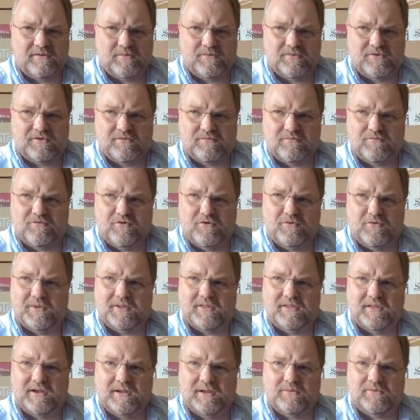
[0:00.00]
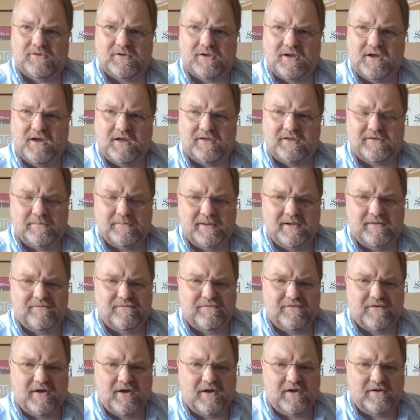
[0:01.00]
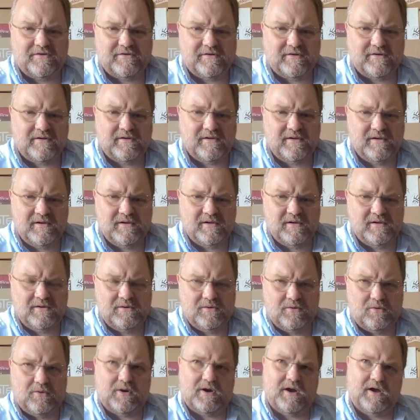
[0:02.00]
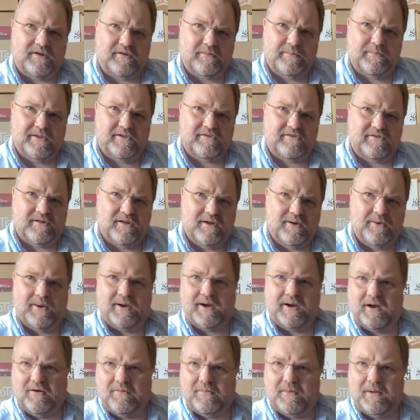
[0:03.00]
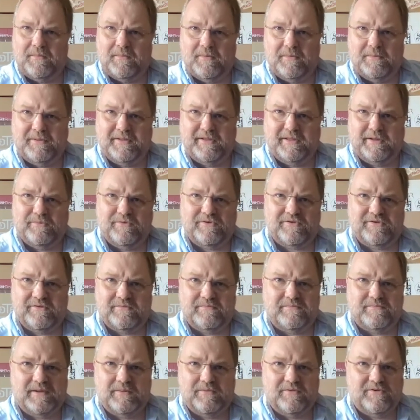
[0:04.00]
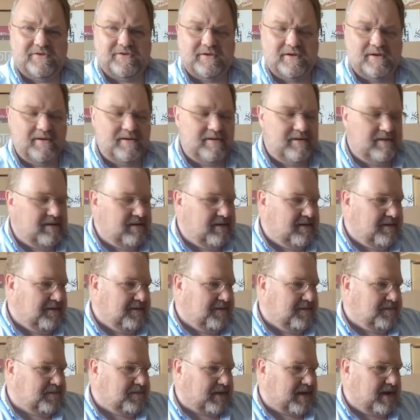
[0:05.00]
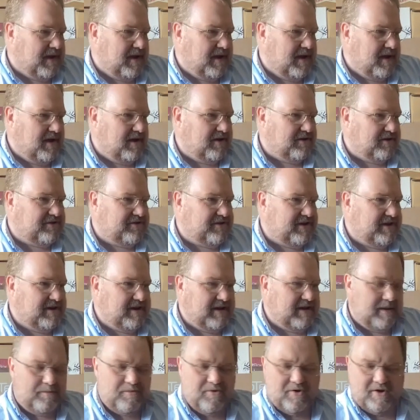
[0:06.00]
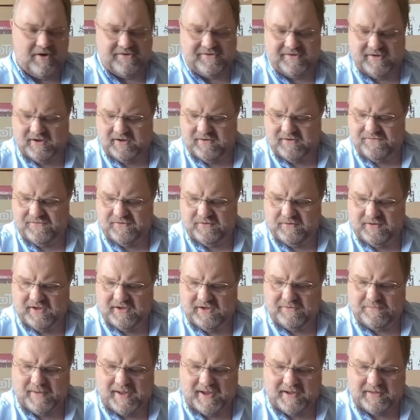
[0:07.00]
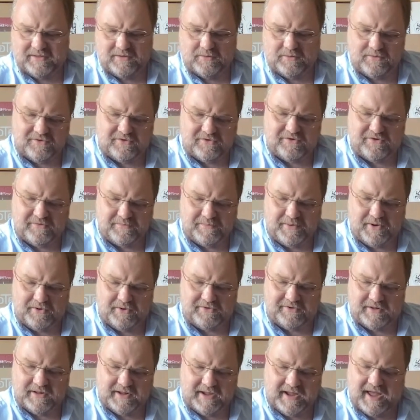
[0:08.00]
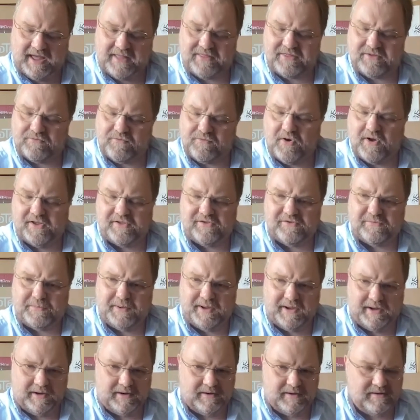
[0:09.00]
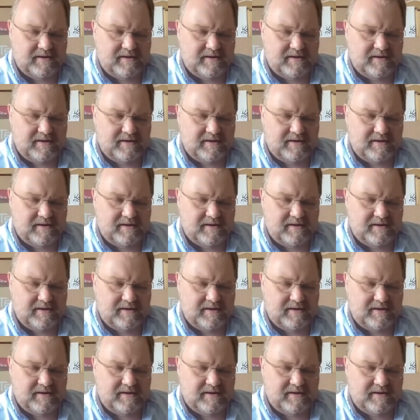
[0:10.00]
It was rumored that it was cut a bit fast or cut a bit slow. I can't remember, but there was a CD pressing a few years back that was supposedly at the right speed.